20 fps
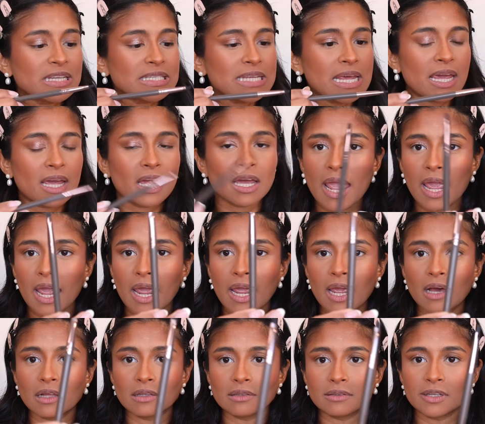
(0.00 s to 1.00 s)
gonna take
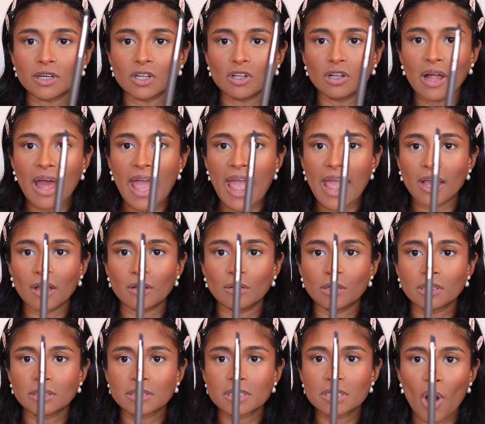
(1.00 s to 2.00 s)
a little
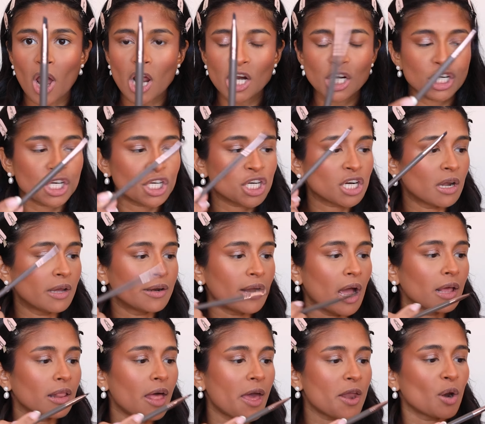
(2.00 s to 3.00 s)
angled brush, an
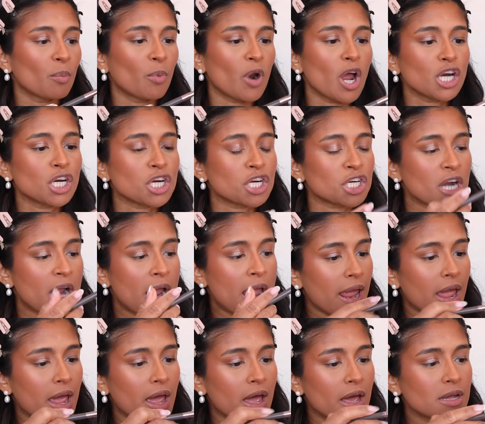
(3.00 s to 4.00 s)
eyeliner brush,
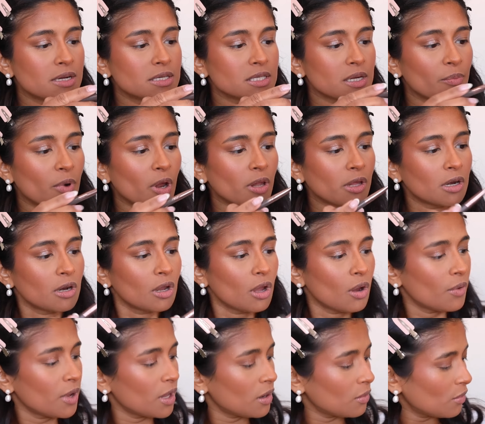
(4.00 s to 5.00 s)
and I'm probably gonna
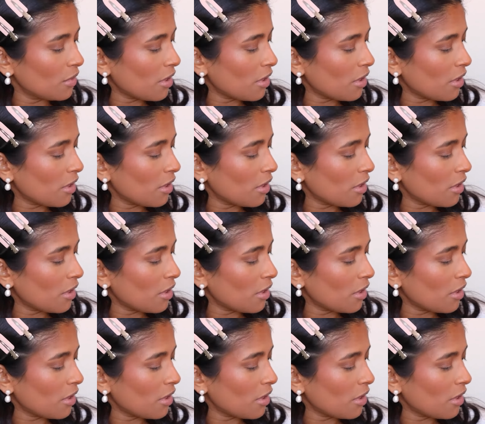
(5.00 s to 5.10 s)
go in